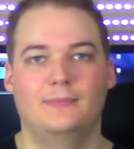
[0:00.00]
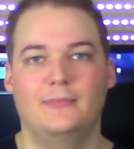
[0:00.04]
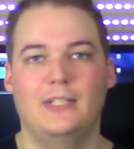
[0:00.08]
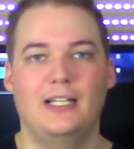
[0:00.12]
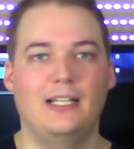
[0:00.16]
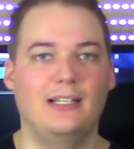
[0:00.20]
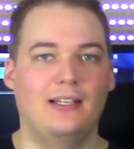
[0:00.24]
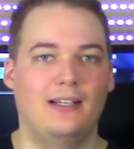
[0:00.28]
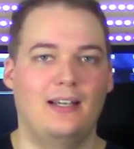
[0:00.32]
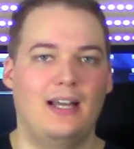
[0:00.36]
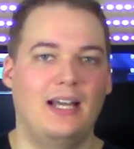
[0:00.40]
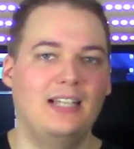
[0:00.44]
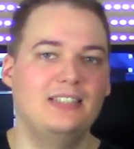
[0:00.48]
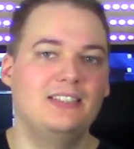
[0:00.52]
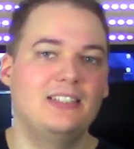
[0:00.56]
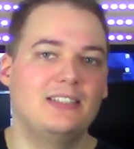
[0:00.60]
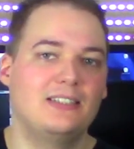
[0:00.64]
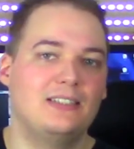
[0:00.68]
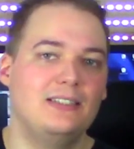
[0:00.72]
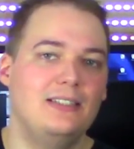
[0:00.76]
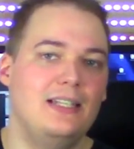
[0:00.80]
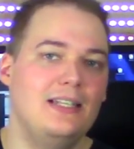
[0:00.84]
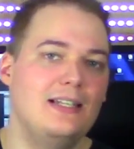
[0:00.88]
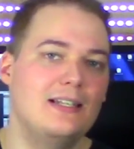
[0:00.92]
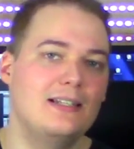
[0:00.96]
I
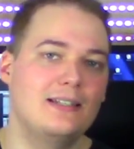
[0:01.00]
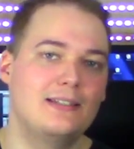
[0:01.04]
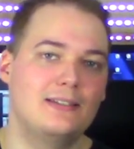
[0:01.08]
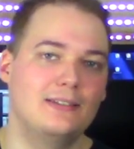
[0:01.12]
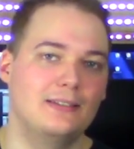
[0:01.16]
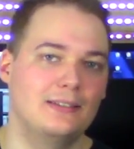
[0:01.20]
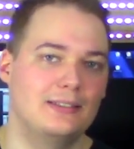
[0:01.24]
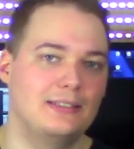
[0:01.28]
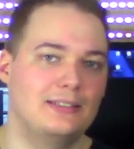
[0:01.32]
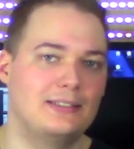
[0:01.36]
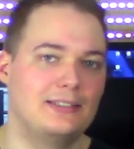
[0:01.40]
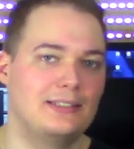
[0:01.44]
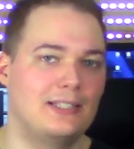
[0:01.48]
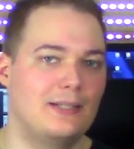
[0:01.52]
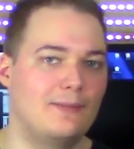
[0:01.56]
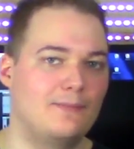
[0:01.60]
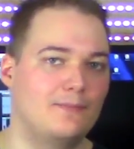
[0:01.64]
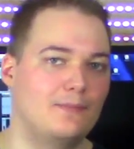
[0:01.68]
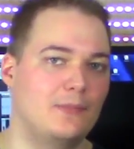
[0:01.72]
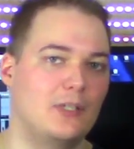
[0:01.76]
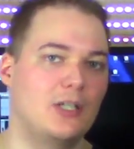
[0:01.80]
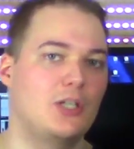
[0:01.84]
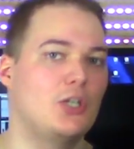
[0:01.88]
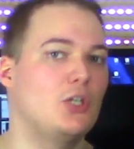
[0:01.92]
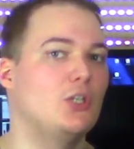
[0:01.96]
just needed
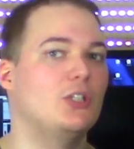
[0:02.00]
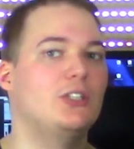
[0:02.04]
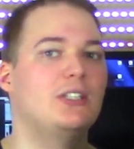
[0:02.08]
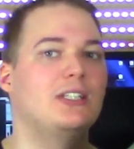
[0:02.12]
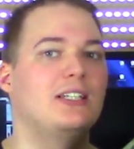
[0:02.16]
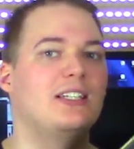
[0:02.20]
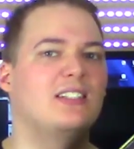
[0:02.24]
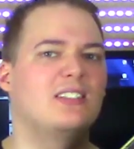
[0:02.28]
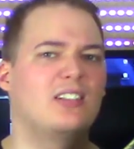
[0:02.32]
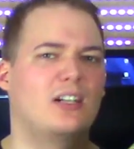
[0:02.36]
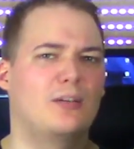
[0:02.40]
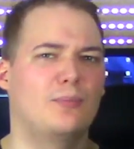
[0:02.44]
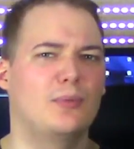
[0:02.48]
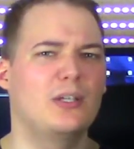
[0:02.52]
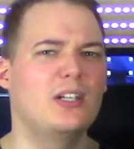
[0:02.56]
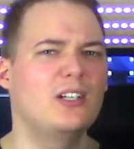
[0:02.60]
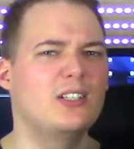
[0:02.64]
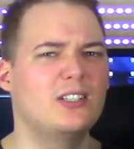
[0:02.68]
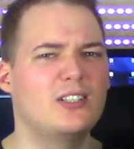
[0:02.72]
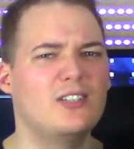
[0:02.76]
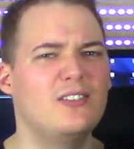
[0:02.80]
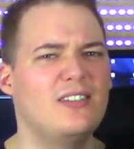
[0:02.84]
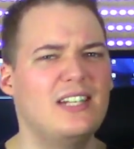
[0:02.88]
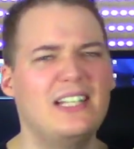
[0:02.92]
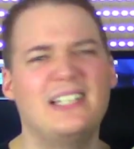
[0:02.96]
some acoustic guitar,
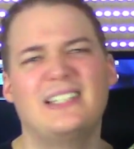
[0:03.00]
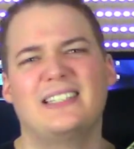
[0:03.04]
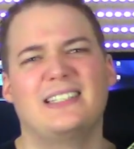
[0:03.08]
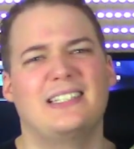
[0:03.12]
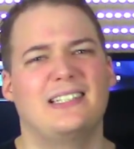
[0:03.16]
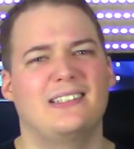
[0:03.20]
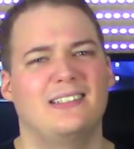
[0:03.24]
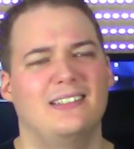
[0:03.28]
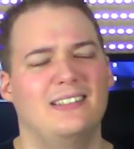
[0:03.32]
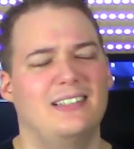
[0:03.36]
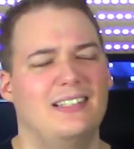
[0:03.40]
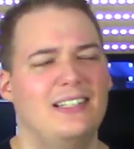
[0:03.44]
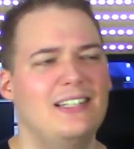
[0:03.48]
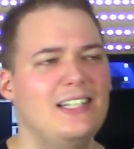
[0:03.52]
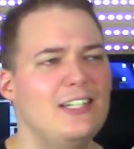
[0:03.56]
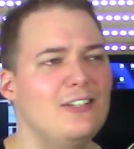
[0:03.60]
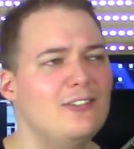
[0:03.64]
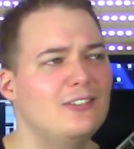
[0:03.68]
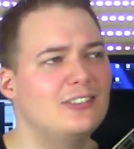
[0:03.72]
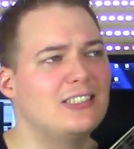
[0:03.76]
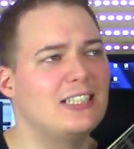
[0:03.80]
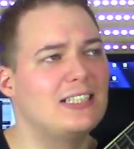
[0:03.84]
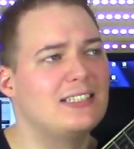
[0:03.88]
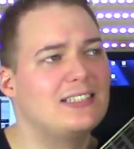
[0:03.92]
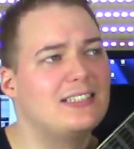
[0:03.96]
because you
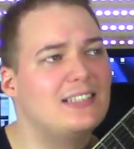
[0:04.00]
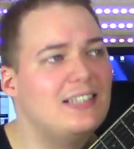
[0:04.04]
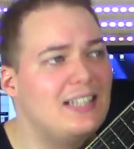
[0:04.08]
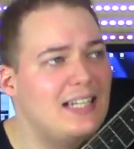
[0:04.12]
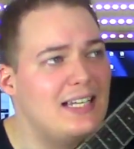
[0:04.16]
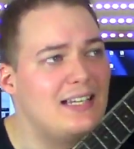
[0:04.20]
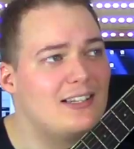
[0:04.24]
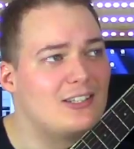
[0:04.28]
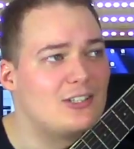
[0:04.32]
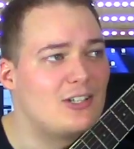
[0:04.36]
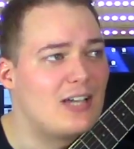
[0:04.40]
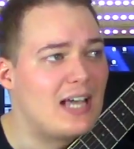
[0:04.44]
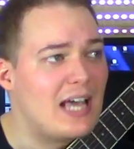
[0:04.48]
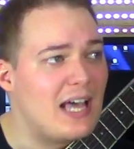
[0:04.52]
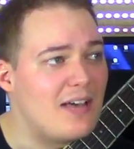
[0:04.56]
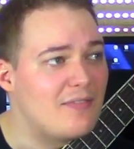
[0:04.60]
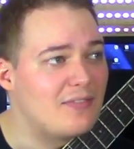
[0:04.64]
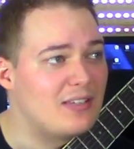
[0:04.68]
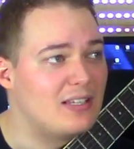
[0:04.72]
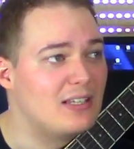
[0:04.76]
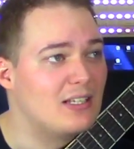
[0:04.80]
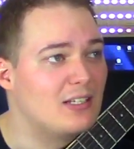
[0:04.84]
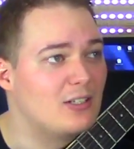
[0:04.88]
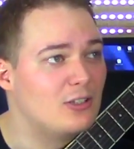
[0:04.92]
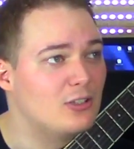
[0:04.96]
just need to have
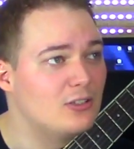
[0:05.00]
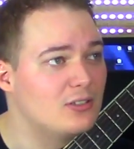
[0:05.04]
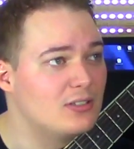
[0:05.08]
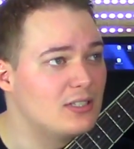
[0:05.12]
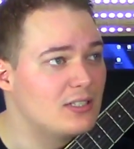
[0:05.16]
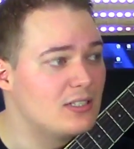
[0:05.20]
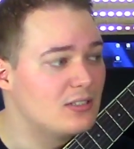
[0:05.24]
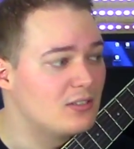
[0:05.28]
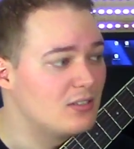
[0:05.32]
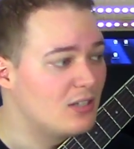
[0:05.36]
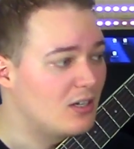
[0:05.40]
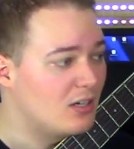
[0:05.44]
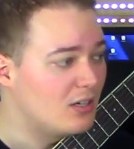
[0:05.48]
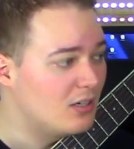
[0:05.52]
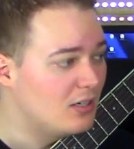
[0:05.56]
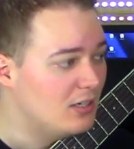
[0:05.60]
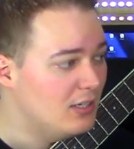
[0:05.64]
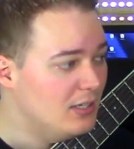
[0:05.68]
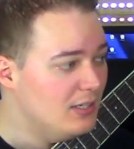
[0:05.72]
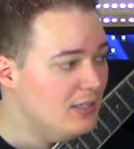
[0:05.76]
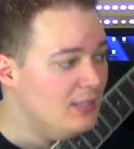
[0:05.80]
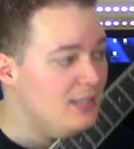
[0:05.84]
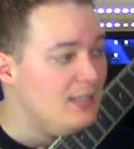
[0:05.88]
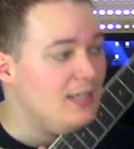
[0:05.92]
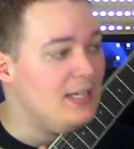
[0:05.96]
an acoustic guitar
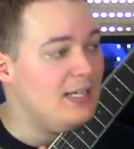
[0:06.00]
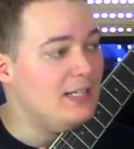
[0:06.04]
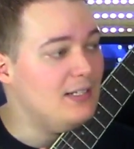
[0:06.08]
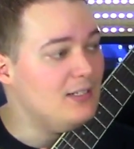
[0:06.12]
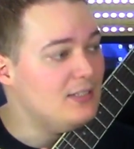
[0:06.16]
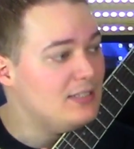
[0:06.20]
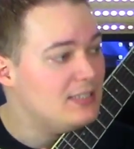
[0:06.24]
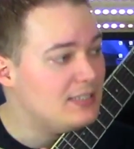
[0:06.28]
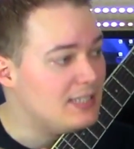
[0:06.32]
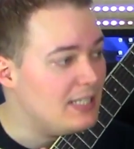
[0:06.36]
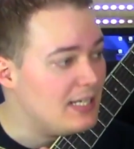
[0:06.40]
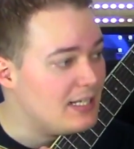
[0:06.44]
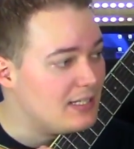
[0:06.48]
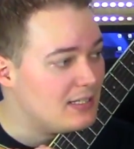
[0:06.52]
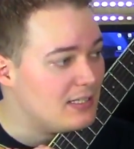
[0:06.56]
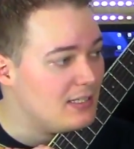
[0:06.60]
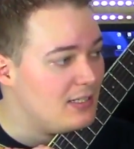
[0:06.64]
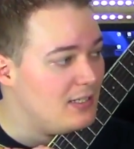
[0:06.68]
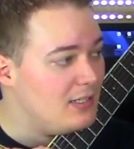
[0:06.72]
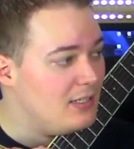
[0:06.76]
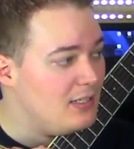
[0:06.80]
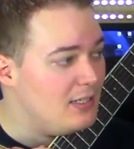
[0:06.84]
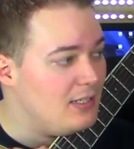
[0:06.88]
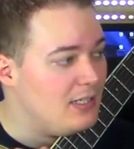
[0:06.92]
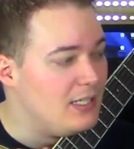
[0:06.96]
in your set
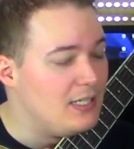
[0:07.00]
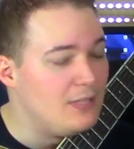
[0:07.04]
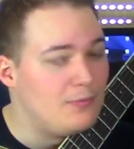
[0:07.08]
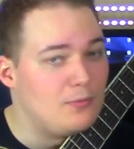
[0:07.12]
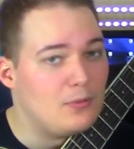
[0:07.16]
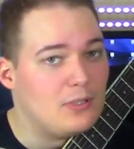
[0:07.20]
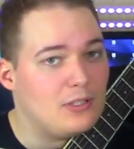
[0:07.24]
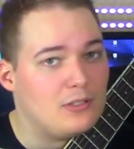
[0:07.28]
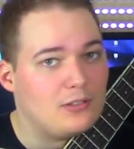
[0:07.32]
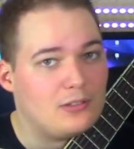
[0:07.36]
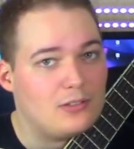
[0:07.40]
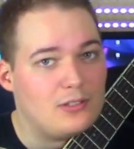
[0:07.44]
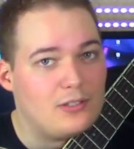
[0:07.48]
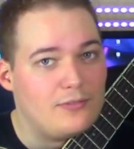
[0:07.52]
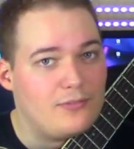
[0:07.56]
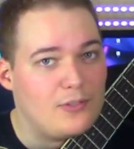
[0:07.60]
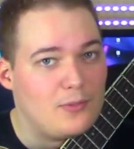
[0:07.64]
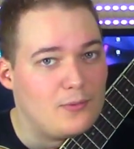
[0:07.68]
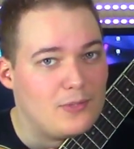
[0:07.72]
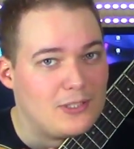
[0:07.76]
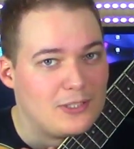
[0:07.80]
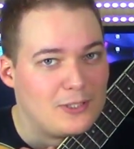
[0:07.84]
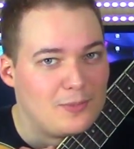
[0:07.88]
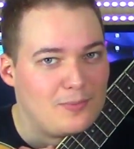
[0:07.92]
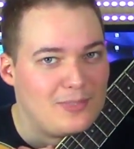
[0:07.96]
if you
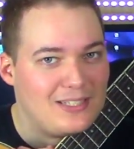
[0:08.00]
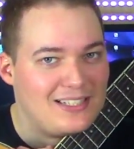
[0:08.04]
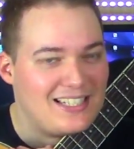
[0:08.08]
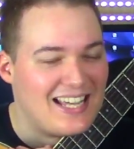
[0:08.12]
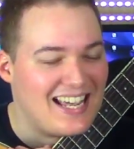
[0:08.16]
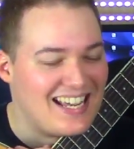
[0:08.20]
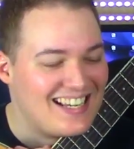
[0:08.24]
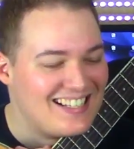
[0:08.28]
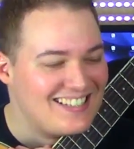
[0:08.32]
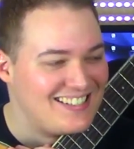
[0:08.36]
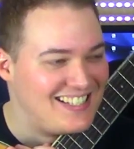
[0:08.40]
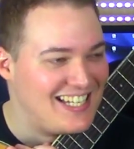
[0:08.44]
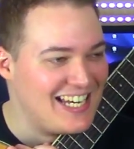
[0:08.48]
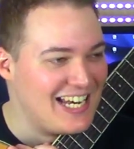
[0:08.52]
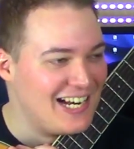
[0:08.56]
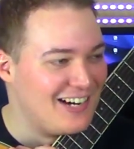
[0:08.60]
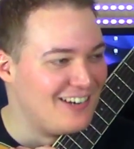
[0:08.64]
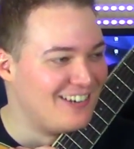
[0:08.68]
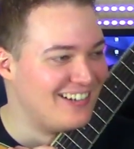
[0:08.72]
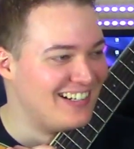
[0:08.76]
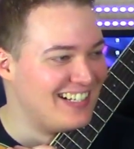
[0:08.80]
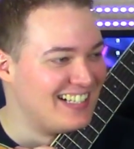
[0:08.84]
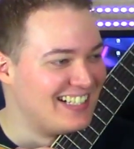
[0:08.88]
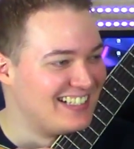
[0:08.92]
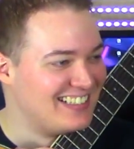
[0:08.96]
want to be taken
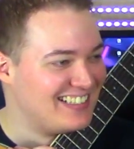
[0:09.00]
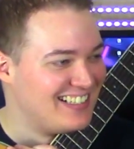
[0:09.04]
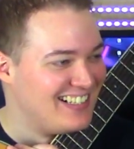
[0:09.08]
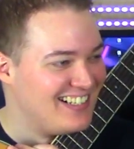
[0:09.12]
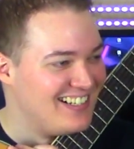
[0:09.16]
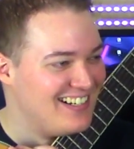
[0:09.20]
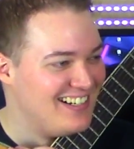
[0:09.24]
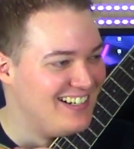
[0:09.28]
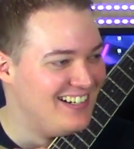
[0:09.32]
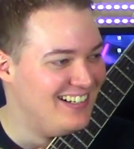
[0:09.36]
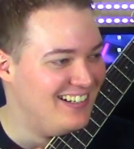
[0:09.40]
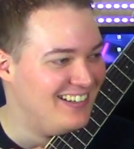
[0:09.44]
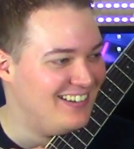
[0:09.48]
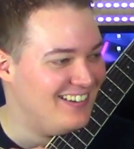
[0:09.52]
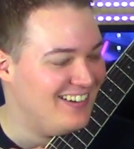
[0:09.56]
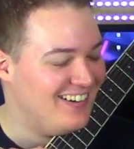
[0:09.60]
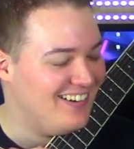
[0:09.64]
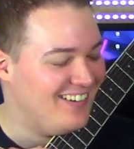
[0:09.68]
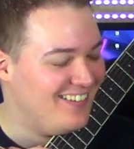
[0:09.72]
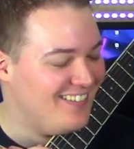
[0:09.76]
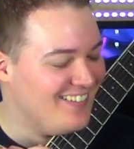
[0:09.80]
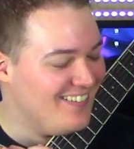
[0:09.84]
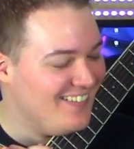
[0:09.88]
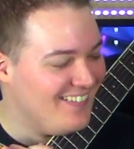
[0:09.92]
serious. No,